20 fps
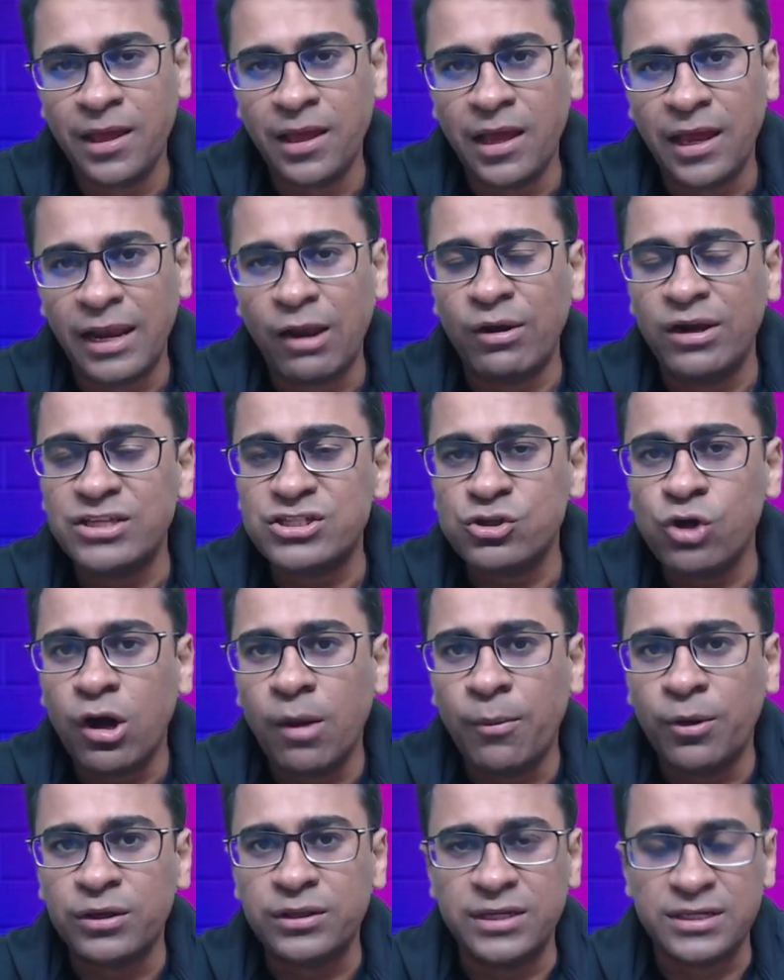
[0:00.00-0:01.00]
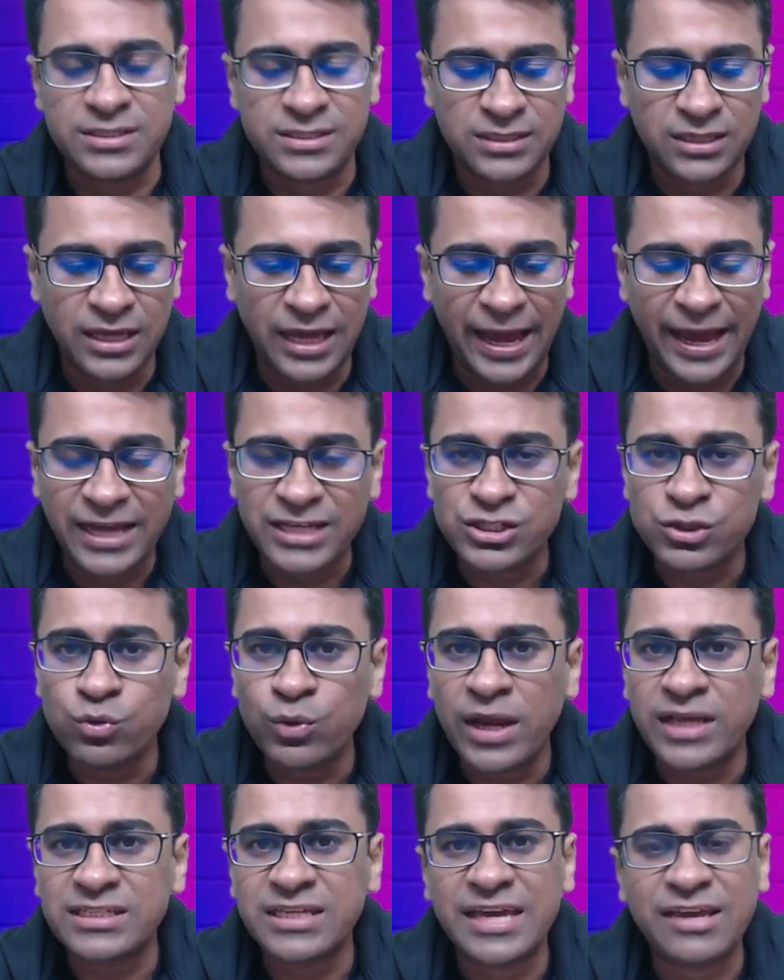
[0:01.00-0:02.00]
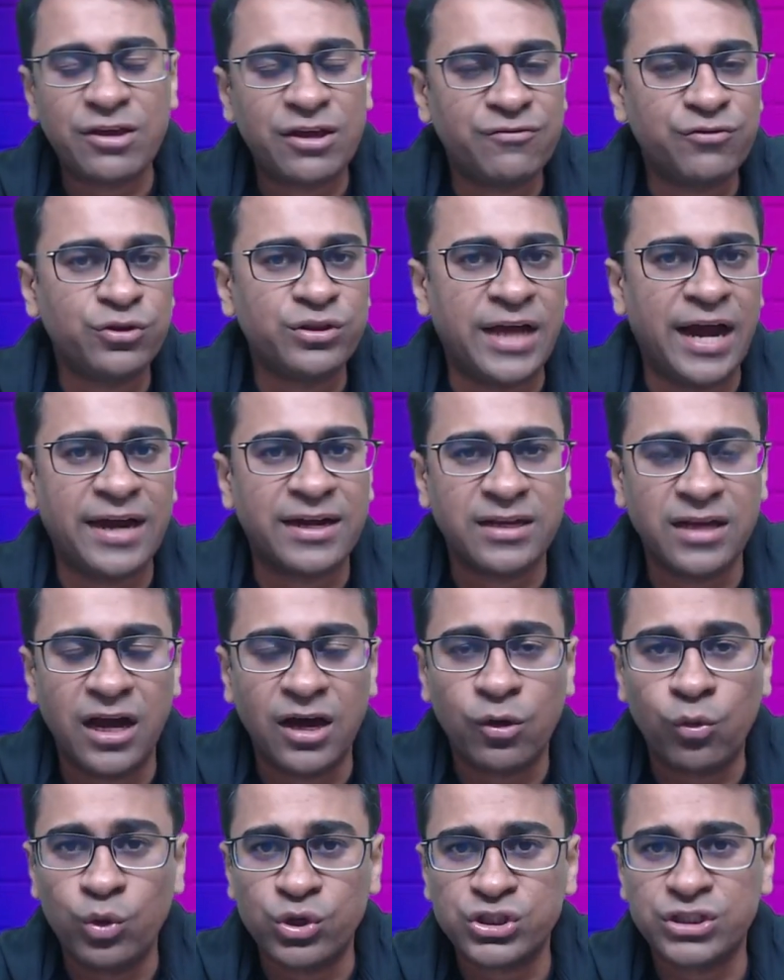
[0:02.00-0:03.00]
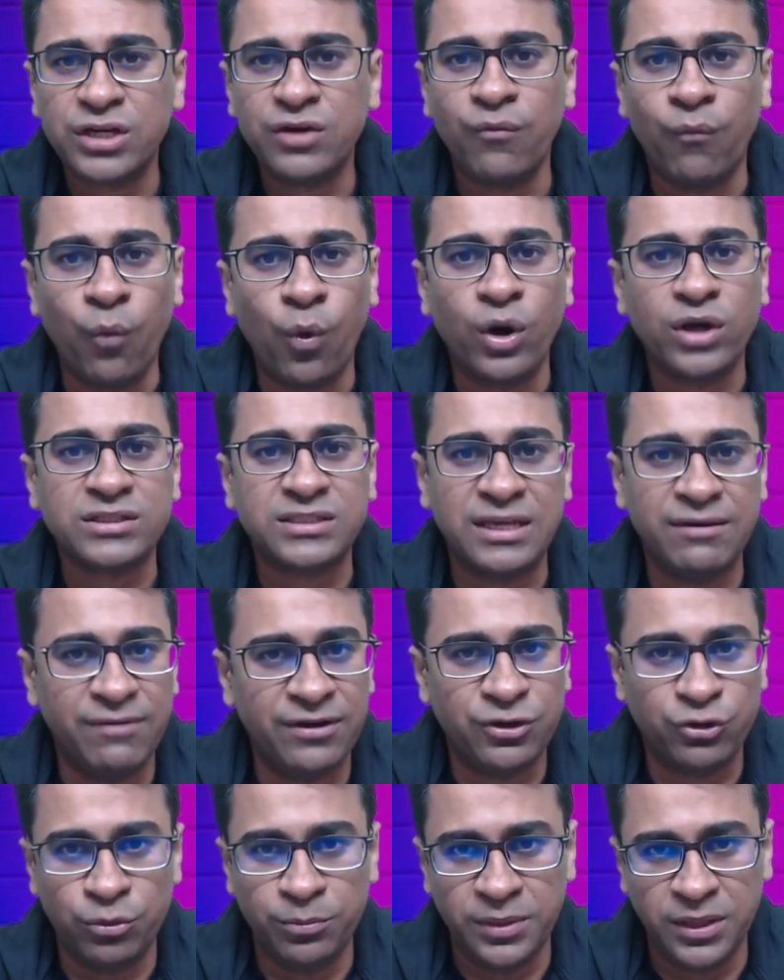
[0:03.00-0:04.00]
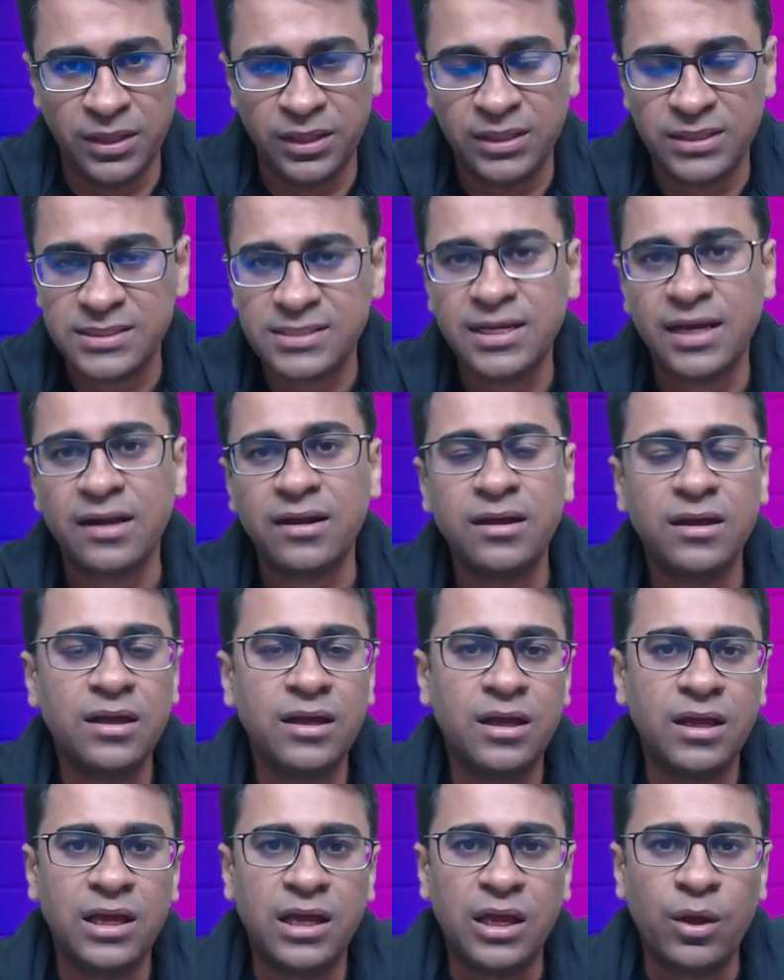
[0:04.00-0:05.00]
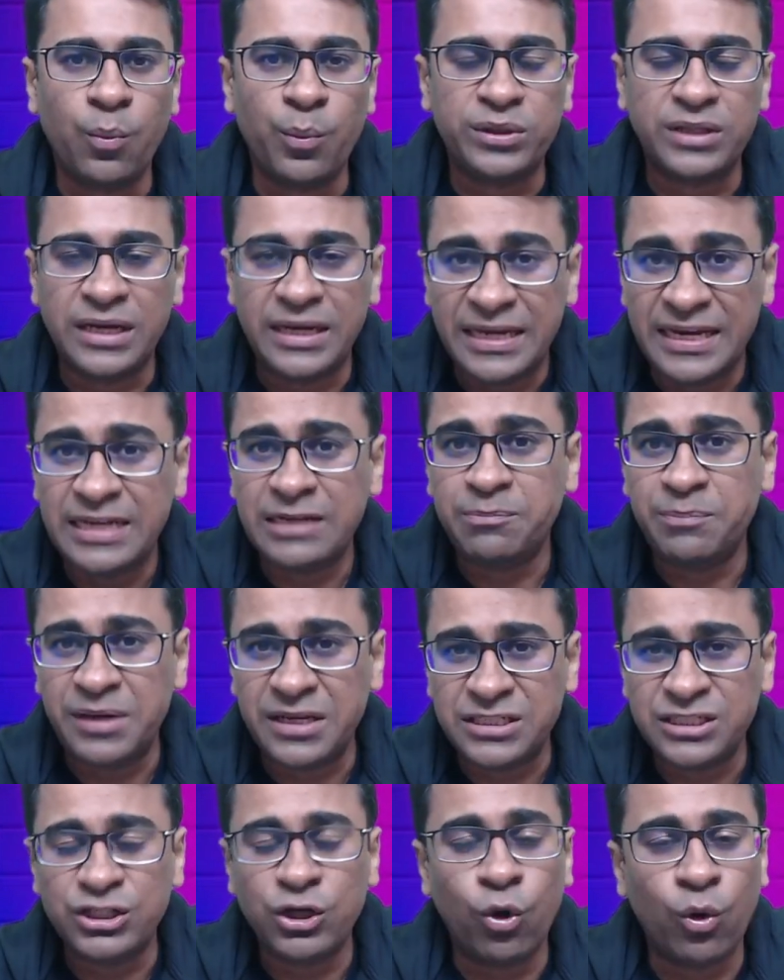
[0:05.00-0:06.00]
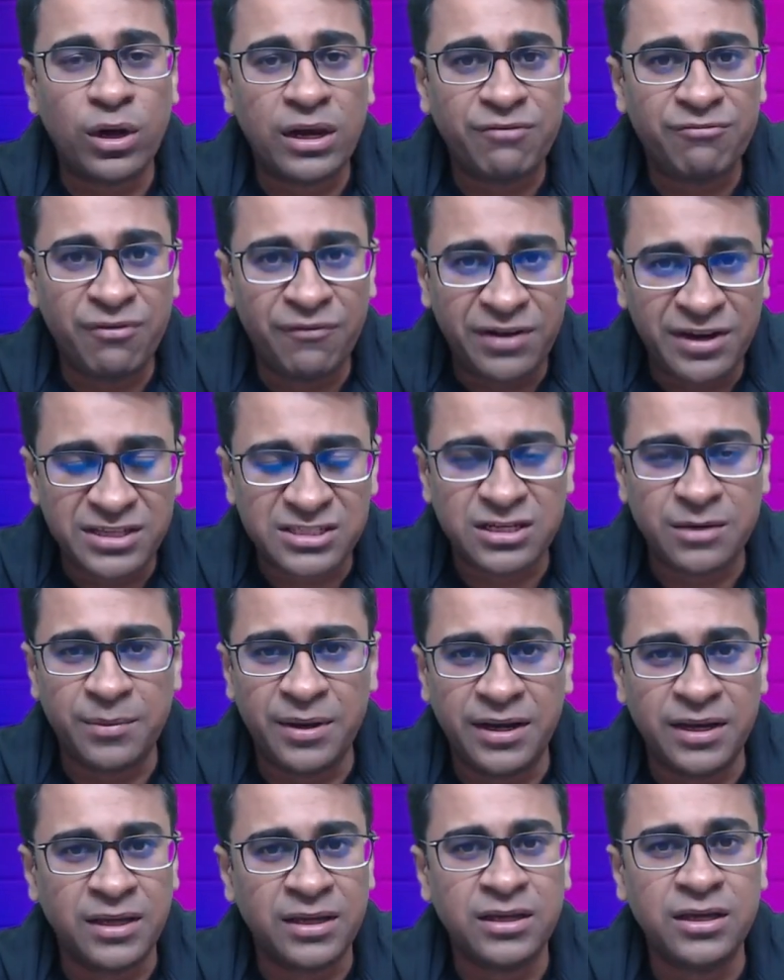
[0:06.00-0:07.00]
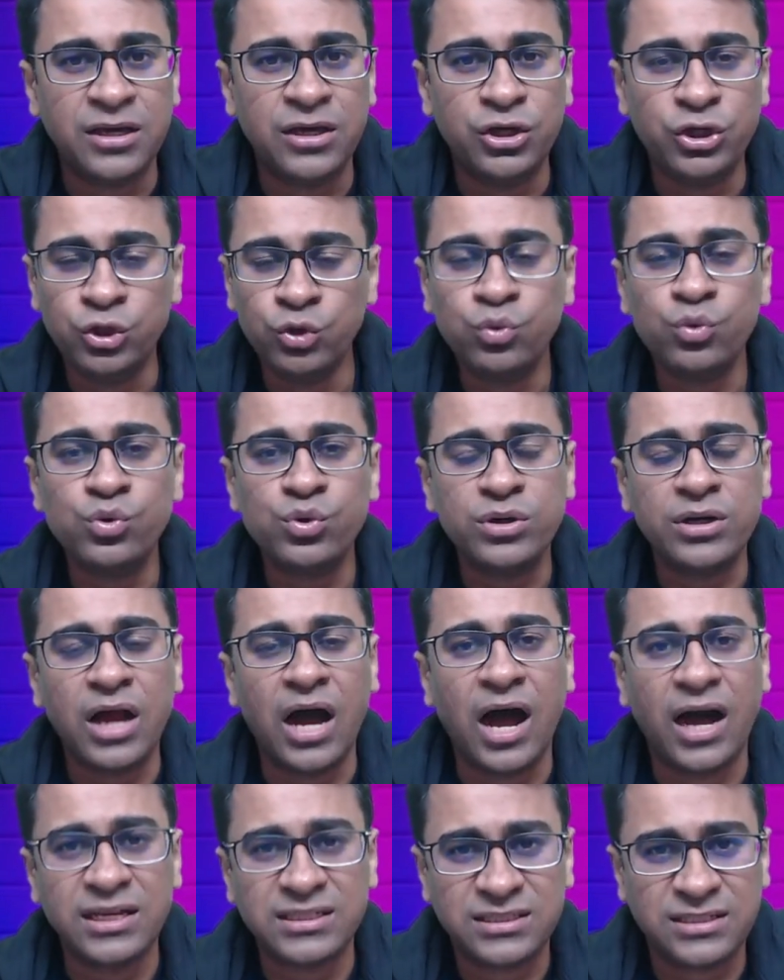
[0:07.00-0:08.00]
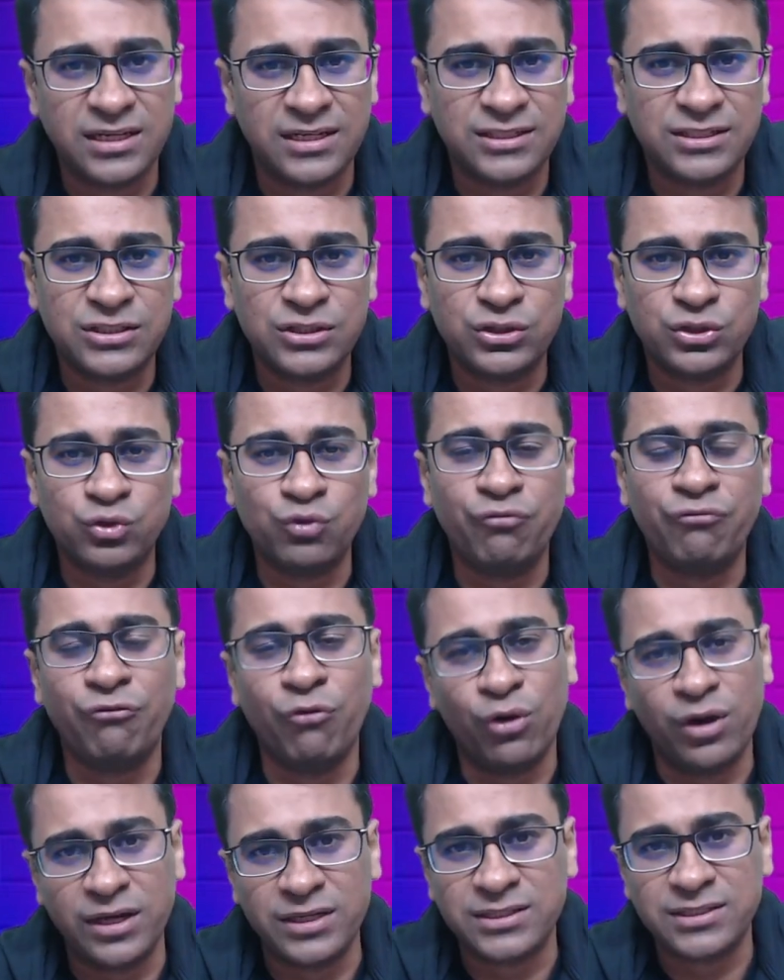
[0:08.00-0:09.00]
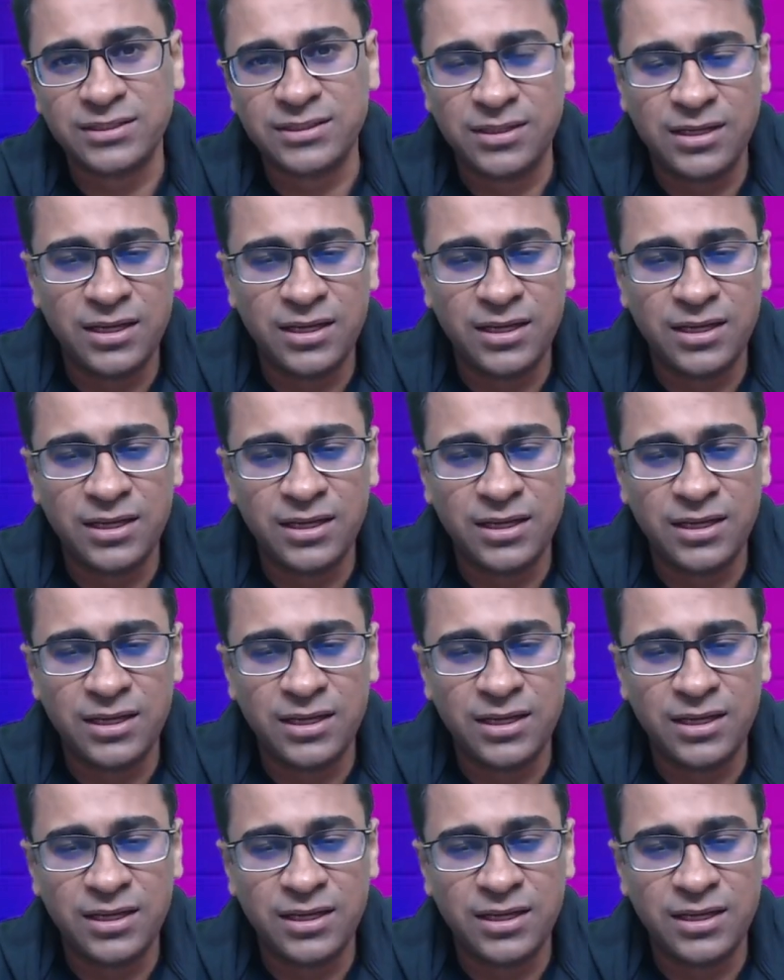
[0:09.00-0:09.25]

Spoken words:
Now let's talk about this. As soon as I gave you that, a question was given to me. Sir, with a NEET PG only 50 days remaining, you ask us to focus.